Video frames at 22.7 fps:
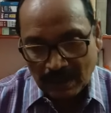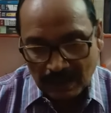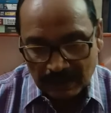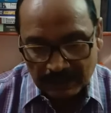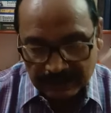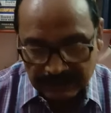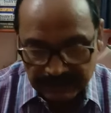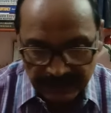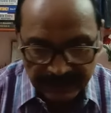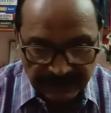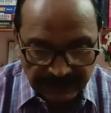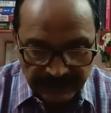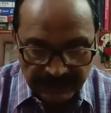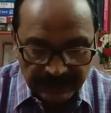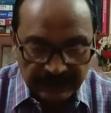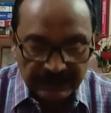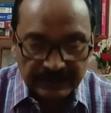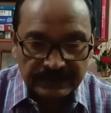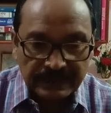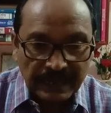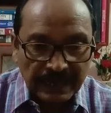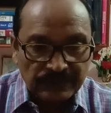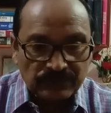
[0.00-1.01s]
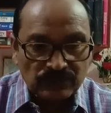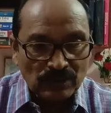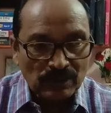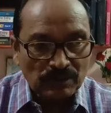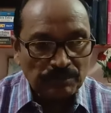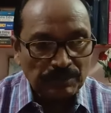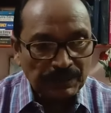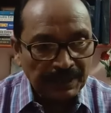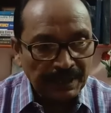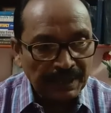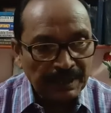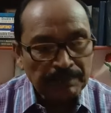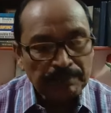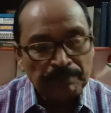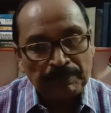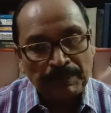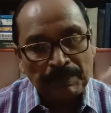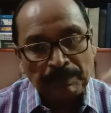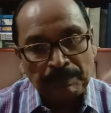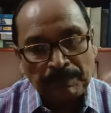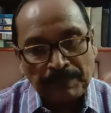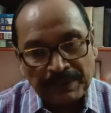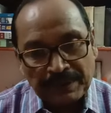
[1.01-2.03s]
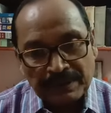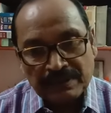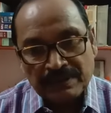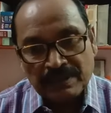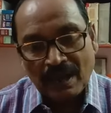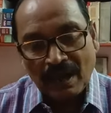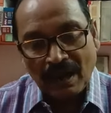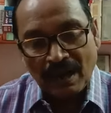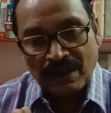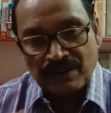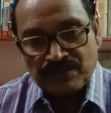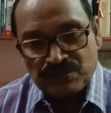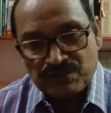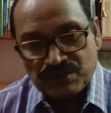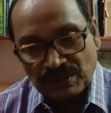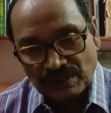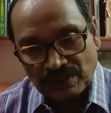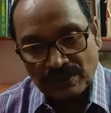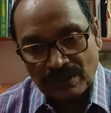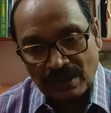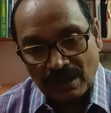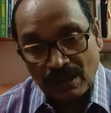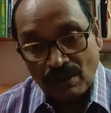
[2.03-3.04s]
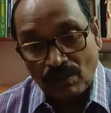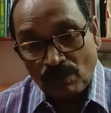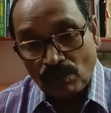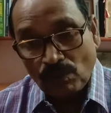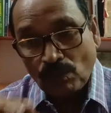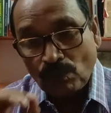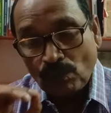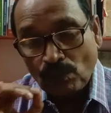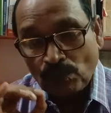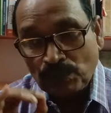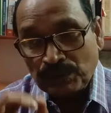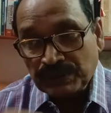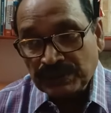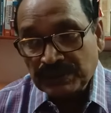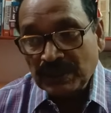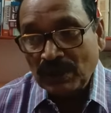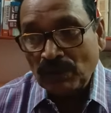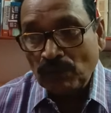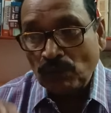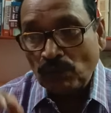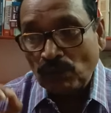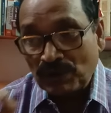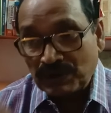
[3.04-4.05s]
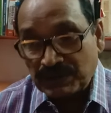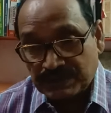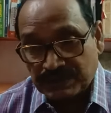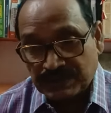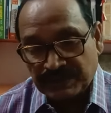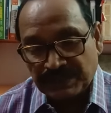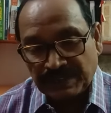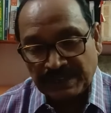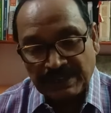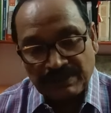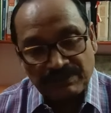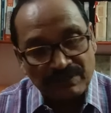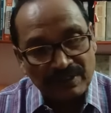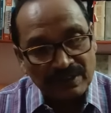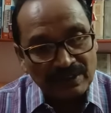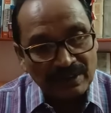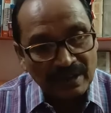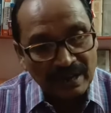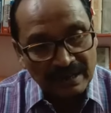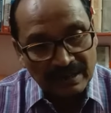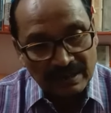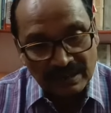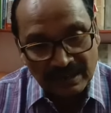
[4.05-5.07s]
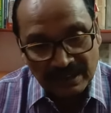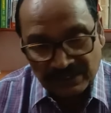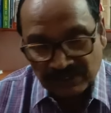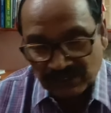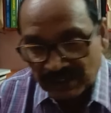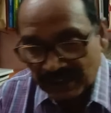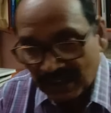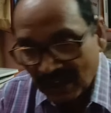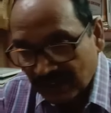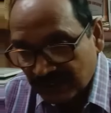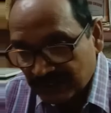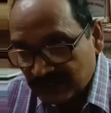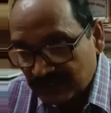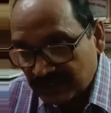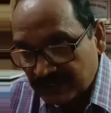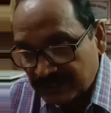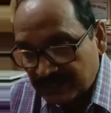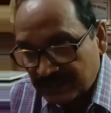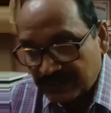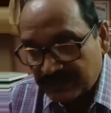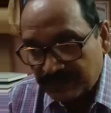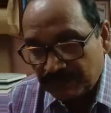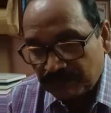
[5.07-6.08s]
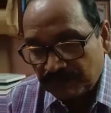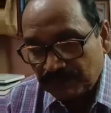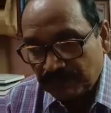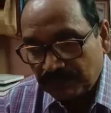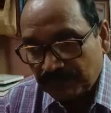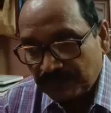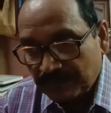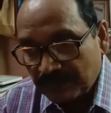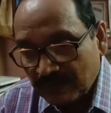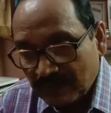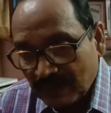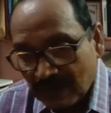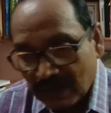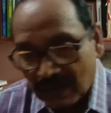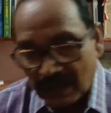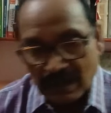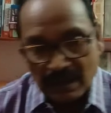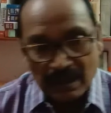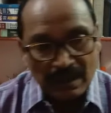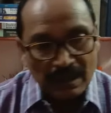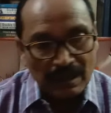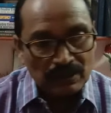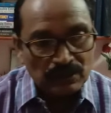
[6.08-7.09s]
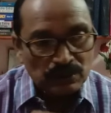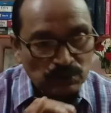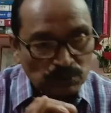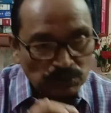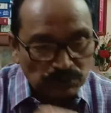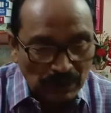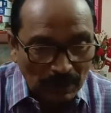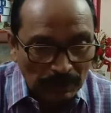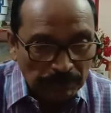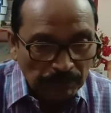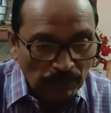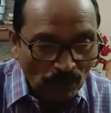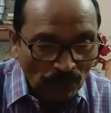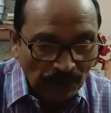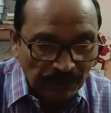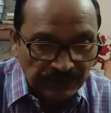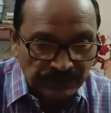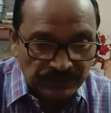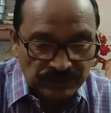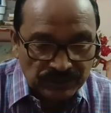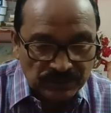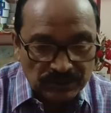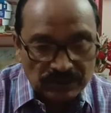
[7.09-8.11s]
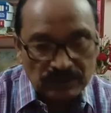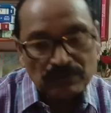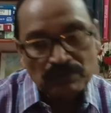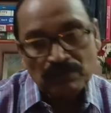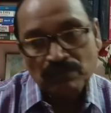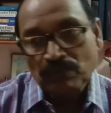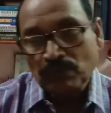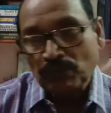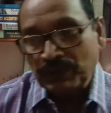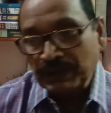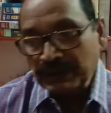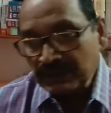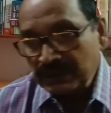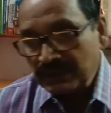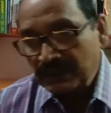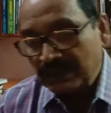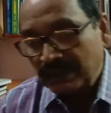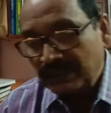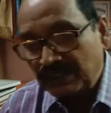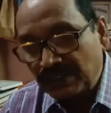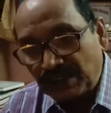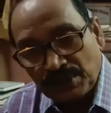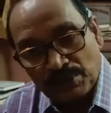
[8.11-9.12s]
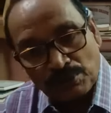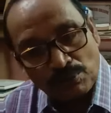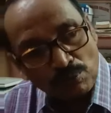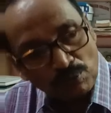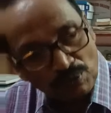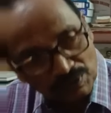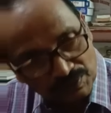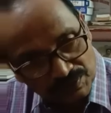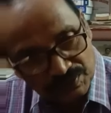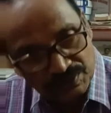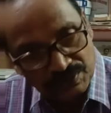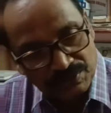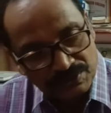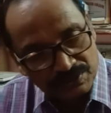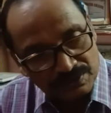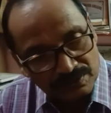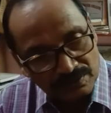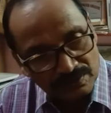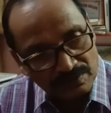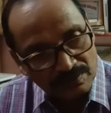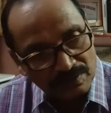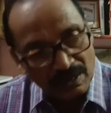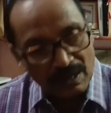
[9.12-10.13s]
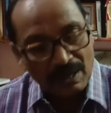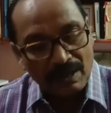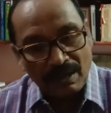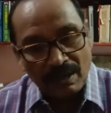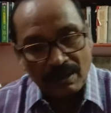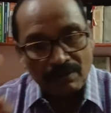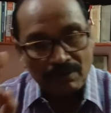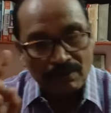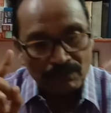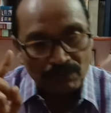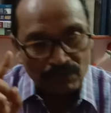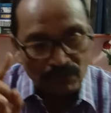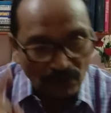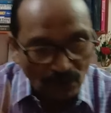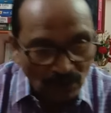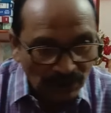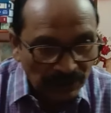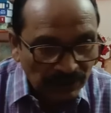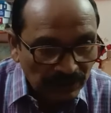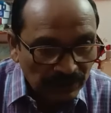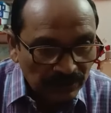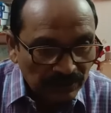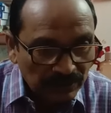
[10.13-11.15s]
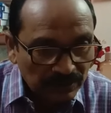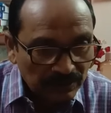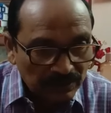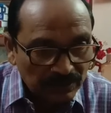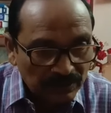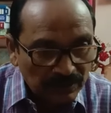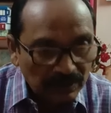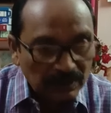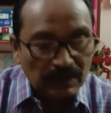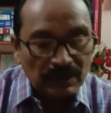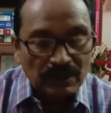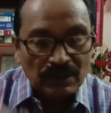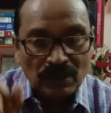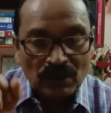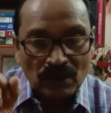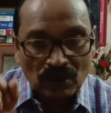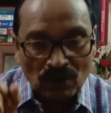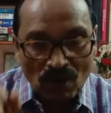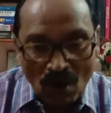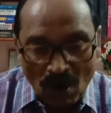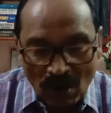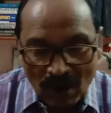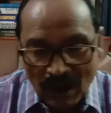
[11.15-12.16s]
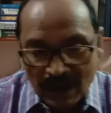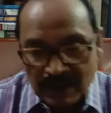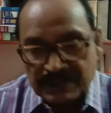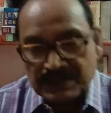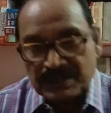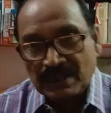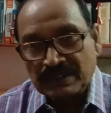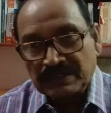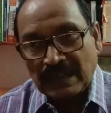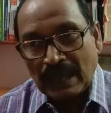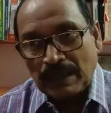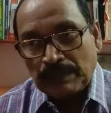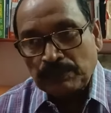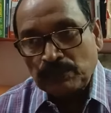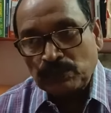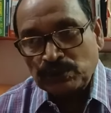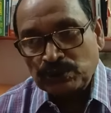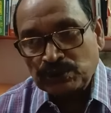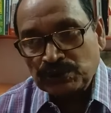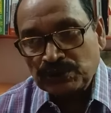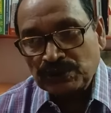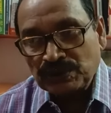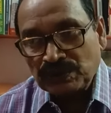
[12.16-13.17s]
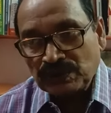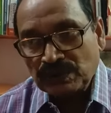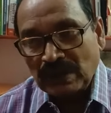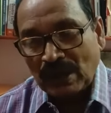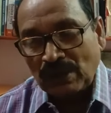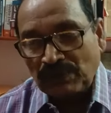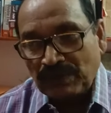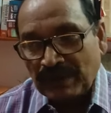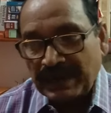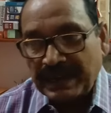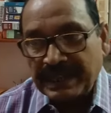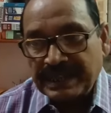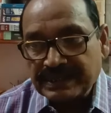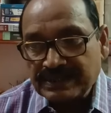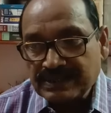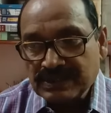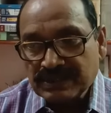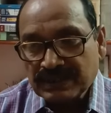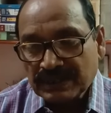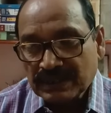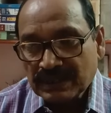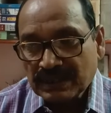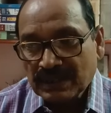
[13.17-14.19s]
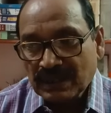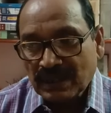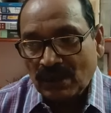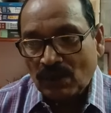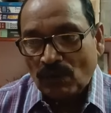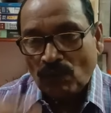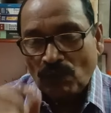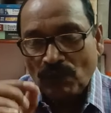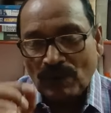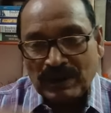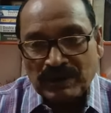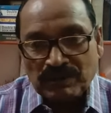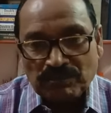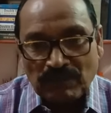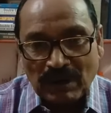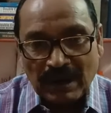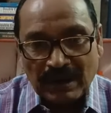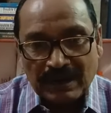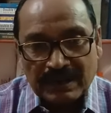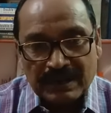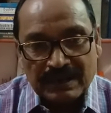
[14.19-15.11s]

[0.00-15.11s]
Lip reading: Then that will be a prepared answer with the words. Never write lengthy answers, to the point with keywords. For long answer type question, nowadays 1 mark,